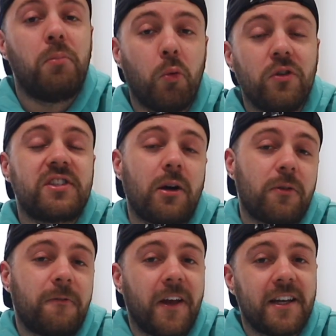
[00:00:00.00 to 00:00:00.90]
But once that
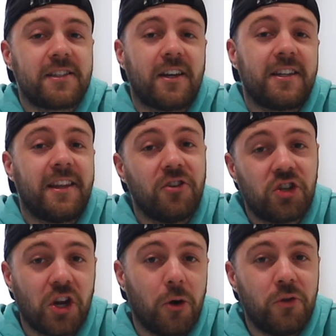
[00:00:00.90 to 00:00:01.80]
was fixed, I could then
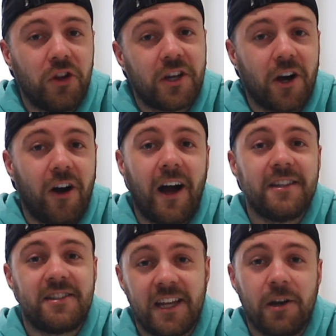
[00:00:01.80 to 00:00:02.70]
show that the car
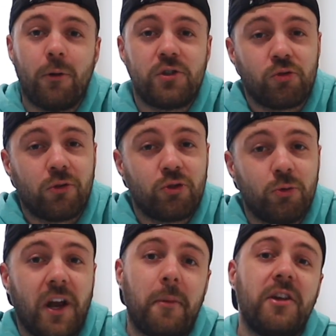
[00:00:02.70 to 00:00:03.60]
had zero
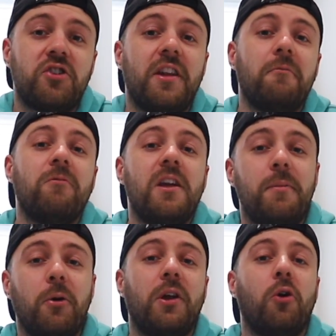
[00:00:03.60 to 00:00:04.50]
structural damage and then
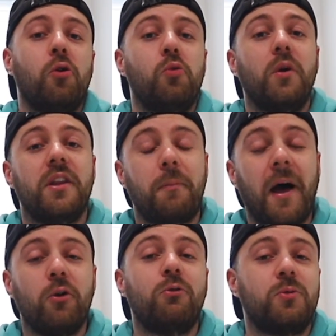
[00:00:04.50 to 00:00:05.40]
rebuild it all with
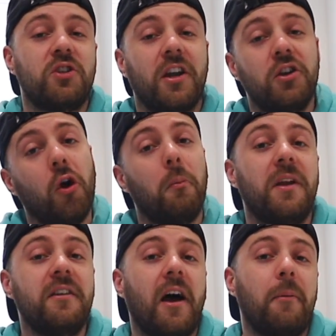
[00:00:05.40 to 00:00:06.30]
panels which had not
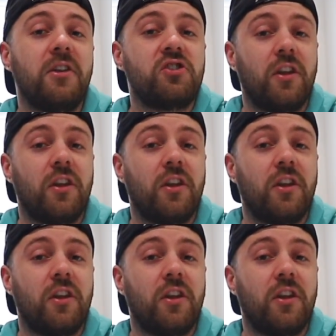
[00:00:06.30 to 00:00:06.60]
been damaged.